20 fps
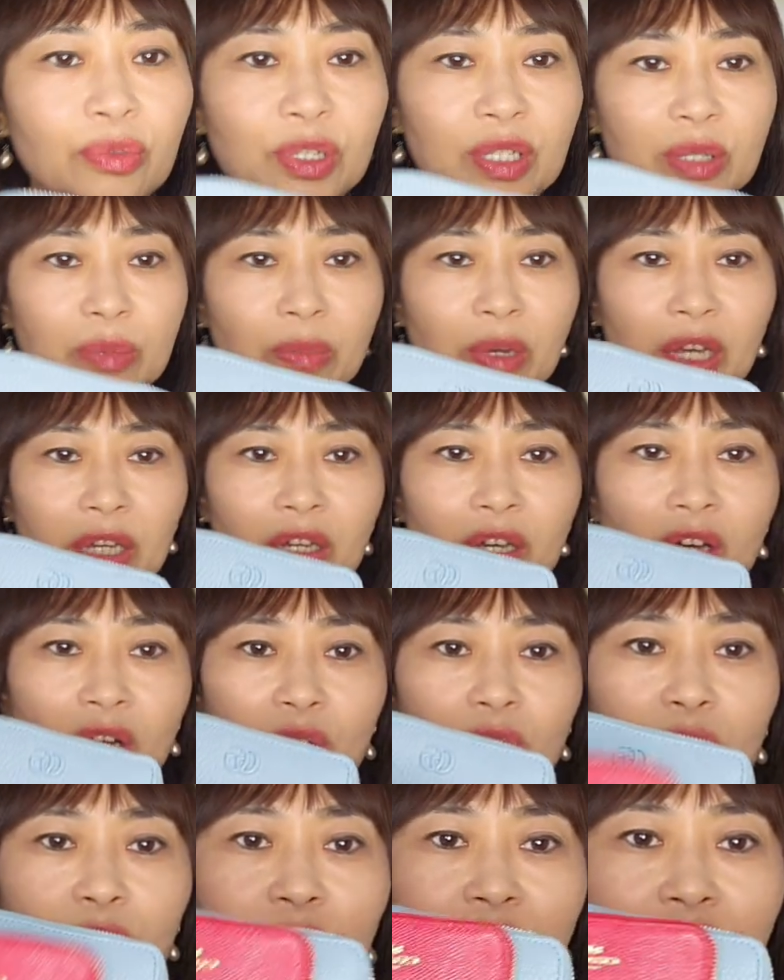with my
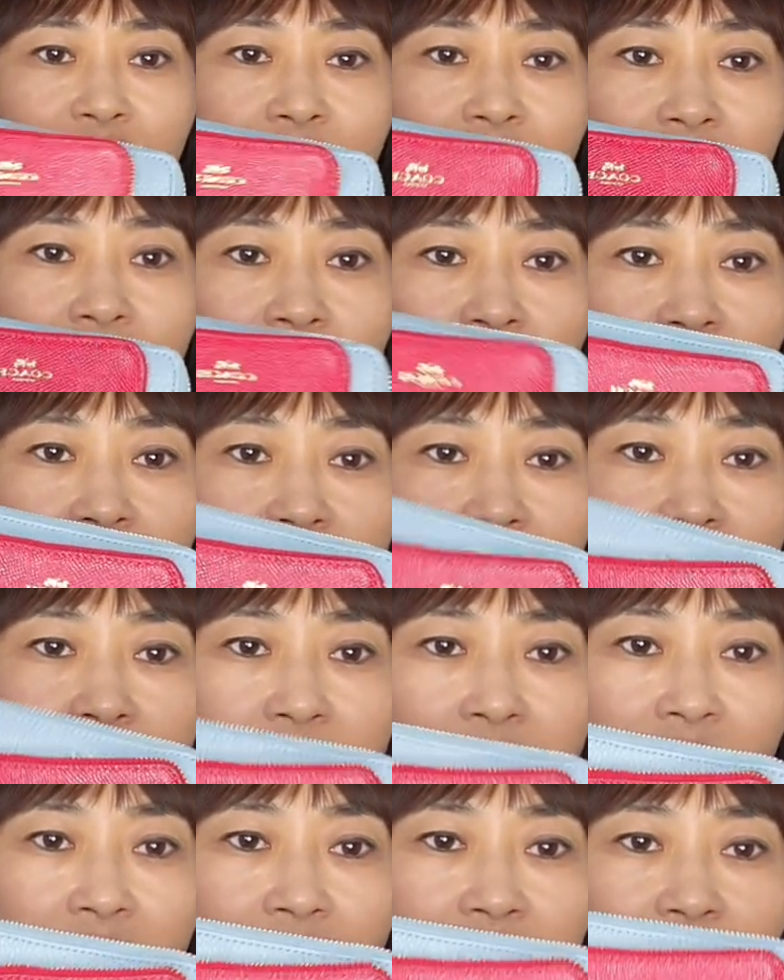Coach. You can
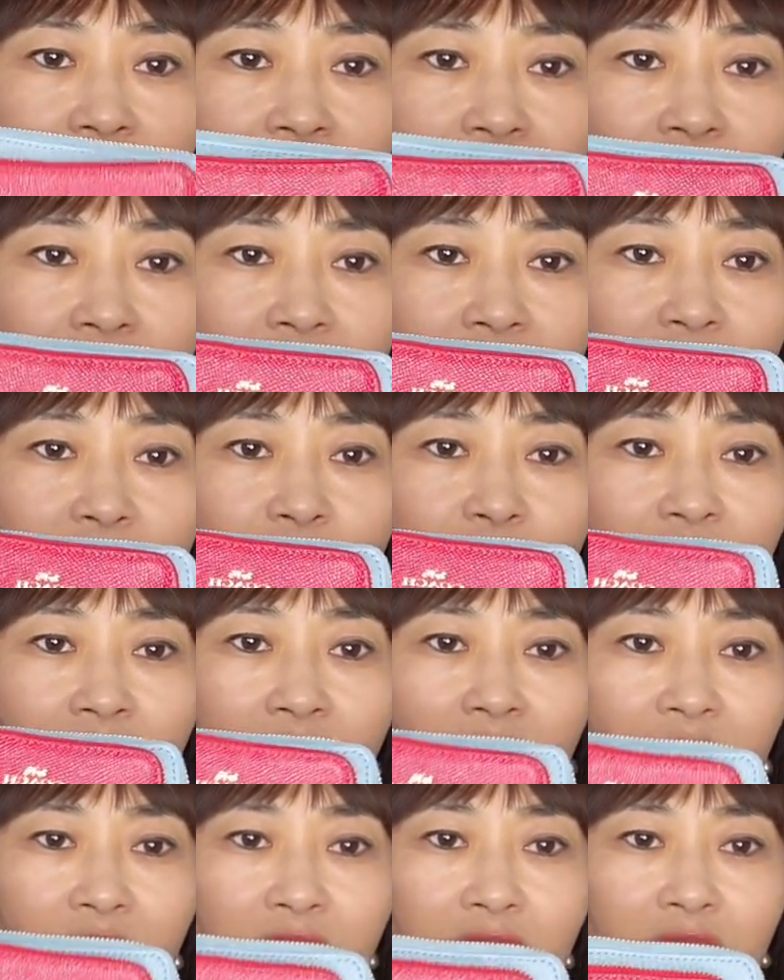see a little bit
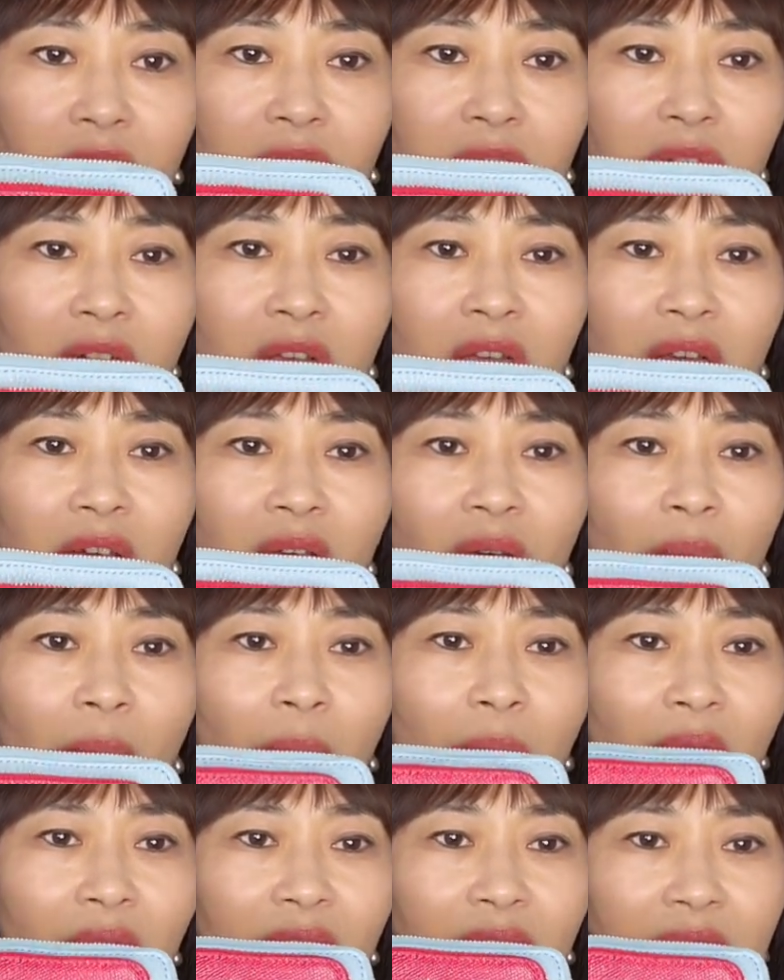larger,
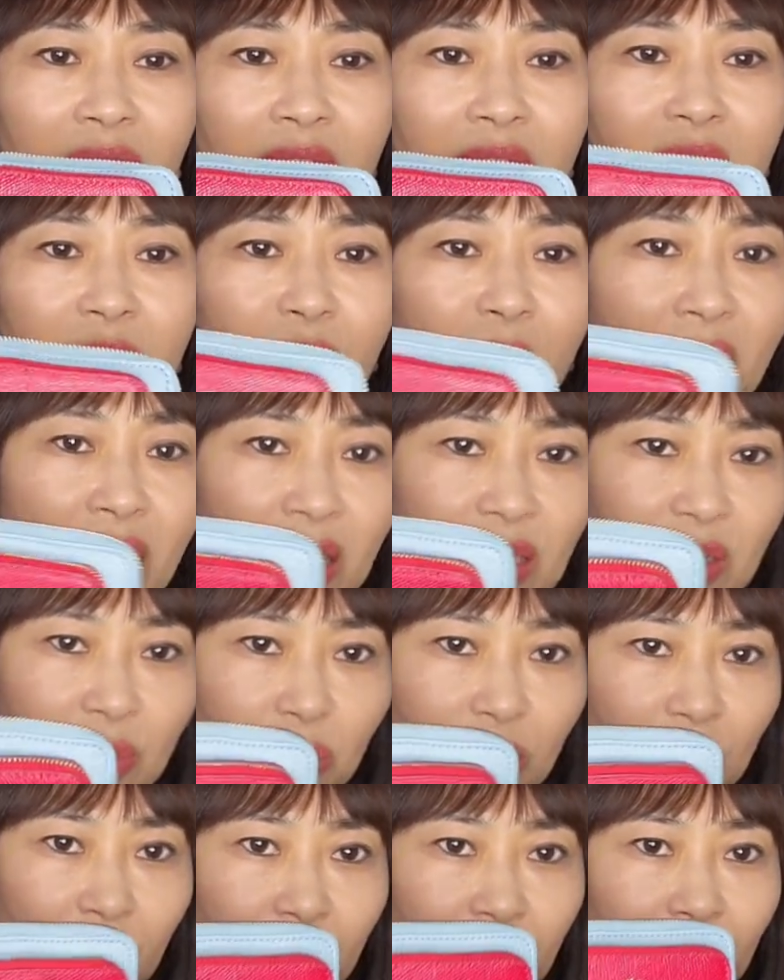but it's
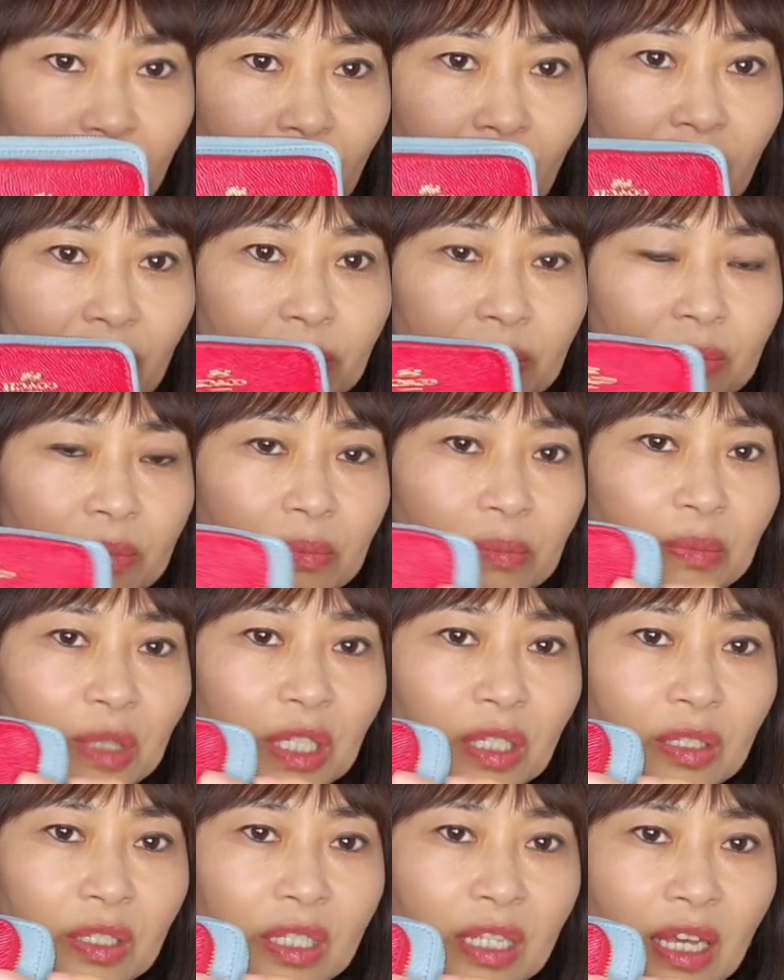manageable, right?
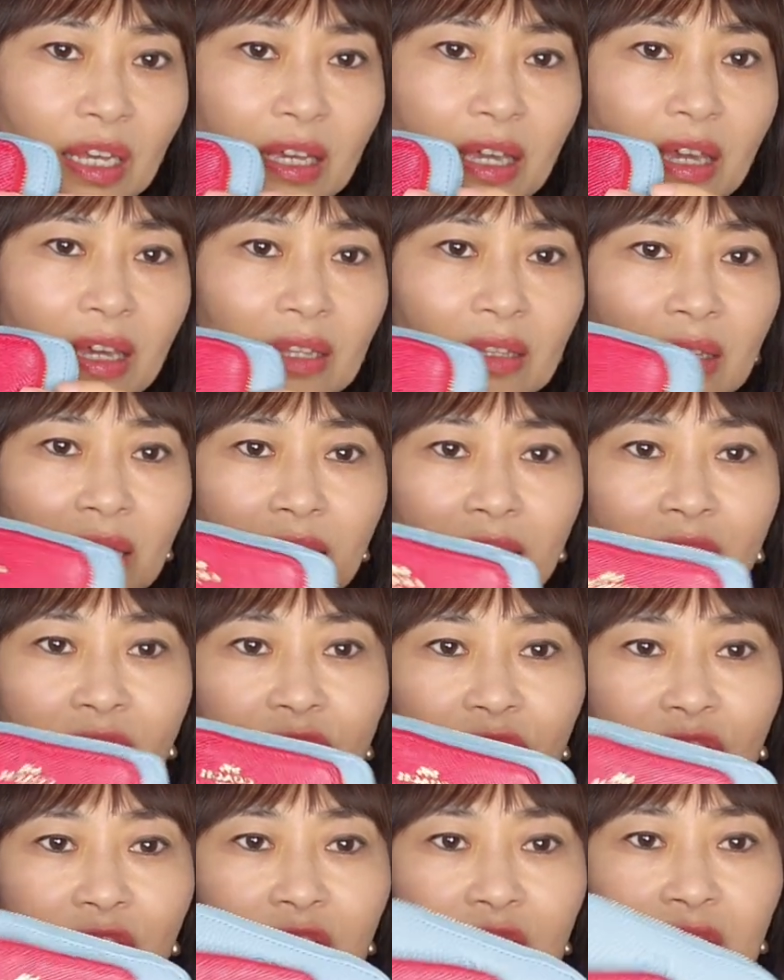Because I can
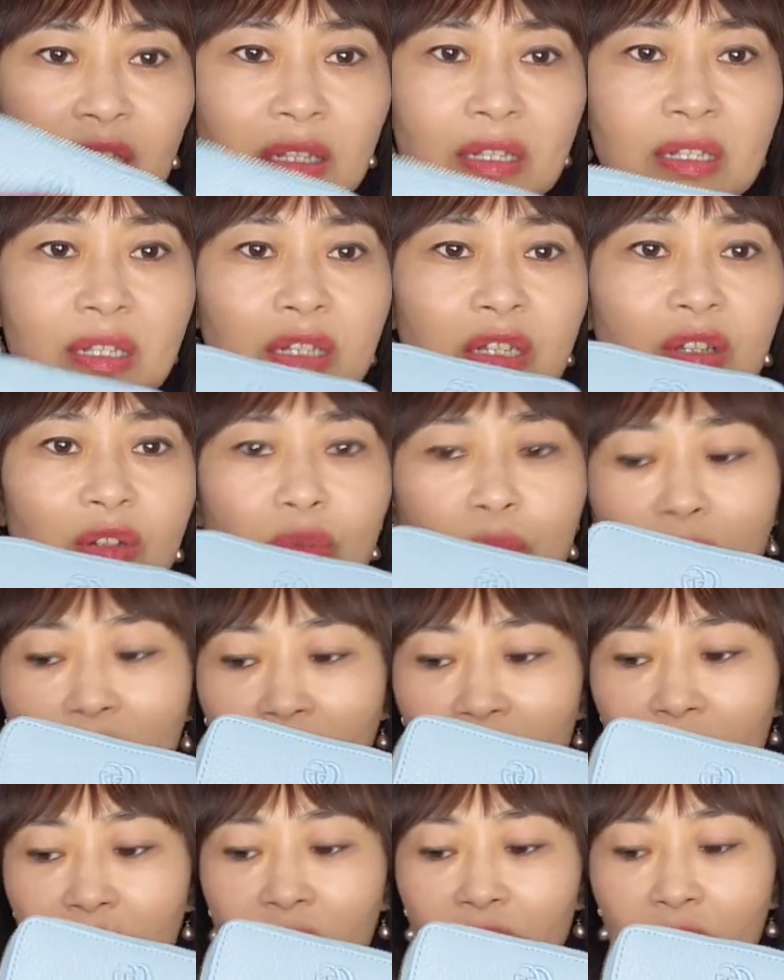fit in still
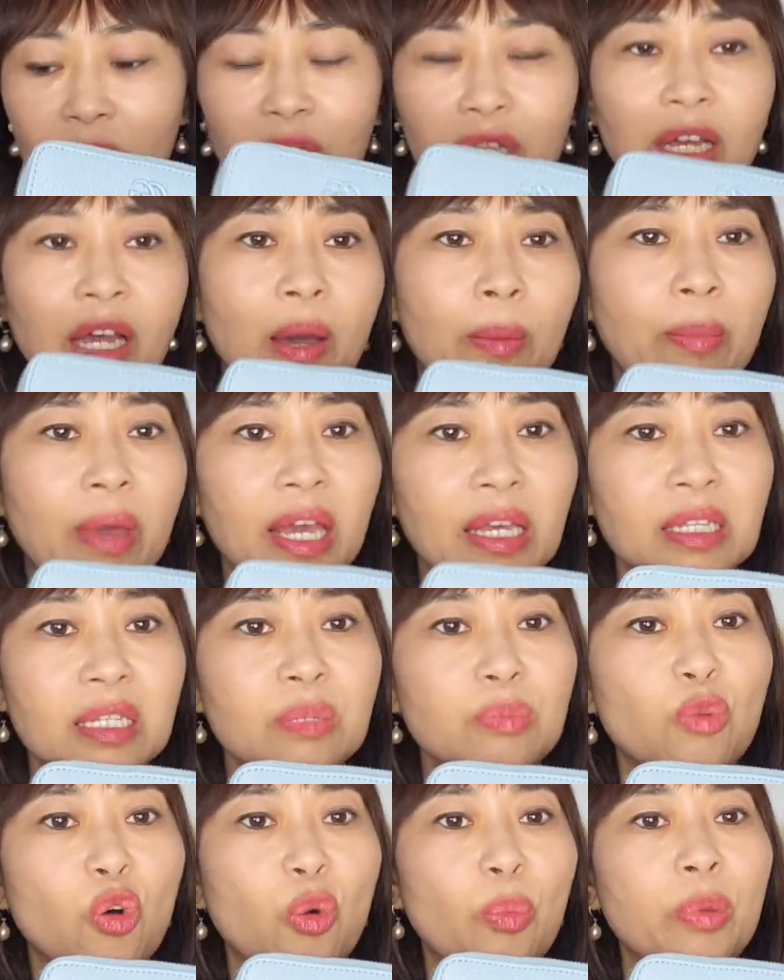my very compact
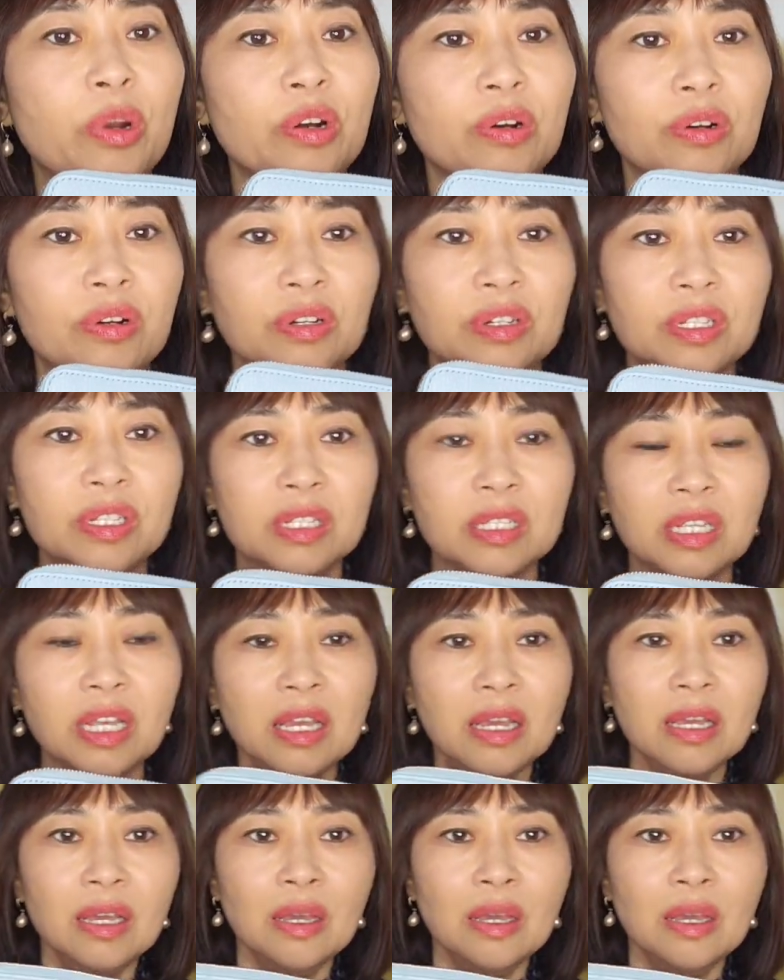small purse